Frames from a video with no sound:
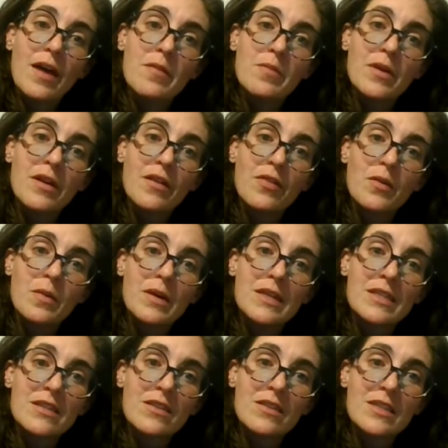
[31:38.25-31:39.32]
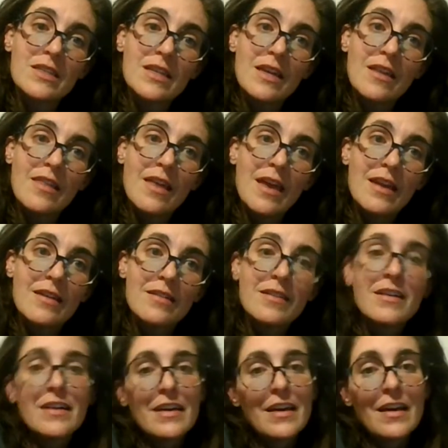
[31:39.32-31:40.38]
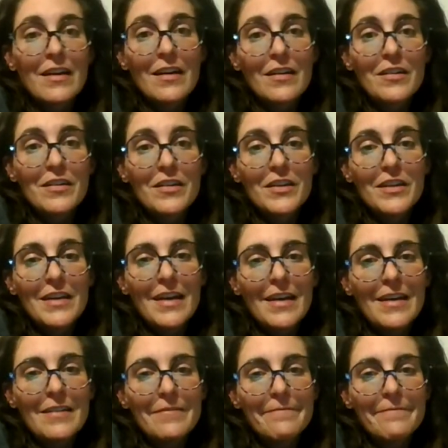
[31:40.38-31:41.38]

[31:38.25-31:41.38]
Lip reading: but otherwise I'll see you then. Good night.